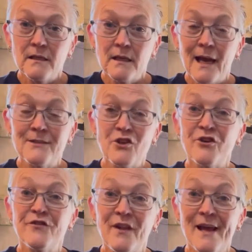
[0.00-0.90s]
I
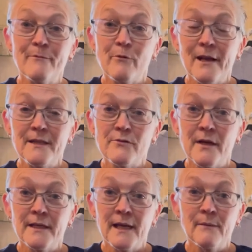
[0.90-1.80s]
charge flat rates
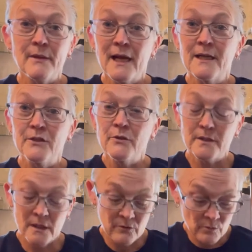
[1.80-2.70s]
right now, but I could do it
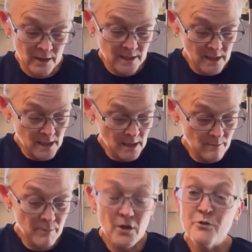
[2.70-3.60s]
the other way.
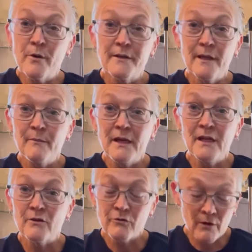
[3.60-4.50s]
Poshmark, they'd be
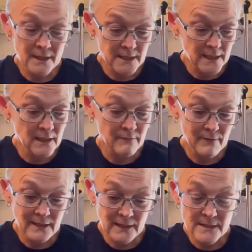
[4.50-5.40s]
getting a great deal. If
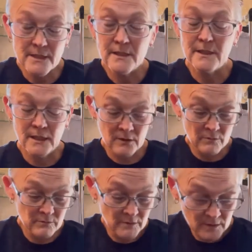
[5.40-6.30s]
I list, you know,
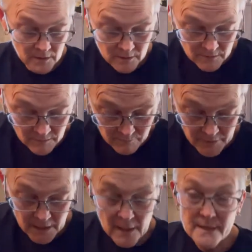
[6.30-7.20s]

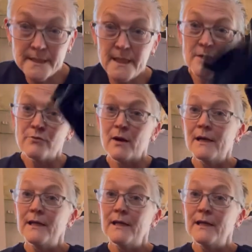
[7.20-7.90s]
because this right